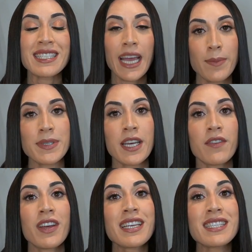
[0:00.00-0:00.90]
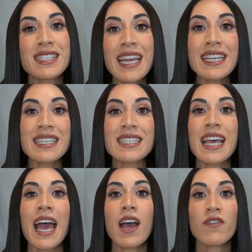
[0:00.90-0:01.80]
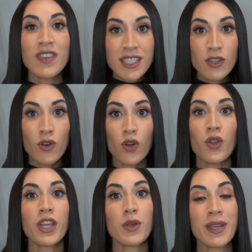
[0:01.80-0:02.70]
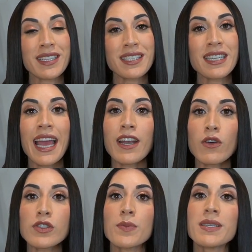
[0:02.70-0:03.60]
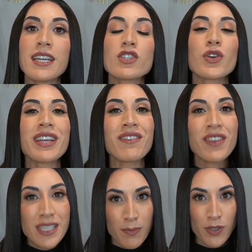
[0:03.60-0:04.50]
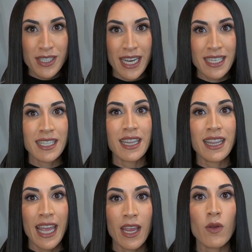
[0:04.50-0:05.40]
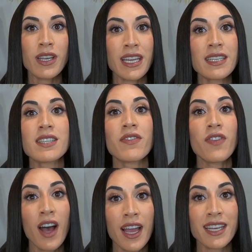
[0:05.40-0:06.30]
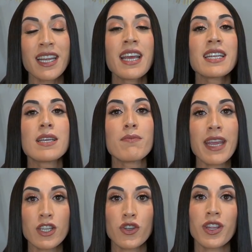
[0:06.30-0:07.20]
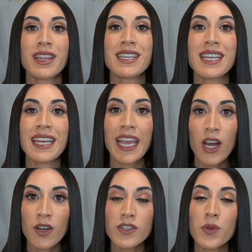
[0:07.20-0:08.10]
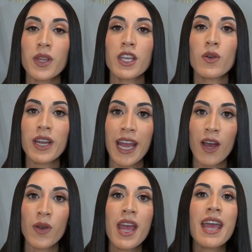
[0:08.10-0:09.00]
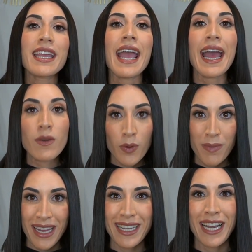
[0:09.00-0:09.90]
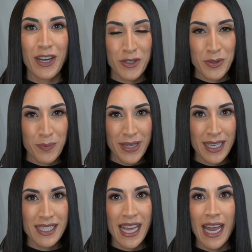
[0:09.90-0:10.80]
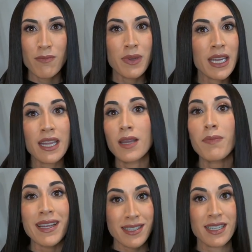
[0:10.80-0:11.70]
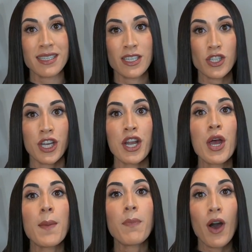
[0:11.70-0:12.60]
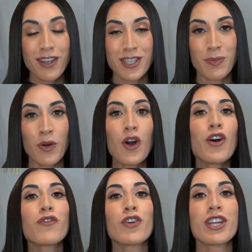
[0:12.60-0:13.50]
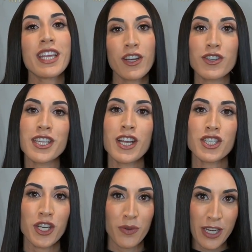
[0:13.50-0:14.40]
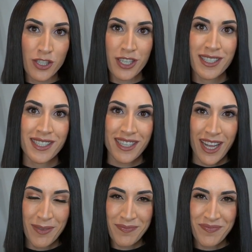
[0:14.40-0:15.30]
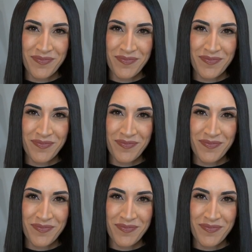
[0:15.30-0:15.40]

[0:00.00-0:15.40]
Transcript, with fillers: the types of stains, physical, that you can see, and also potential invisible stains that they need to find to make sure that they take care of, so that your gown can remain an heirloom piece and be in the best condition possible for years and generations to come.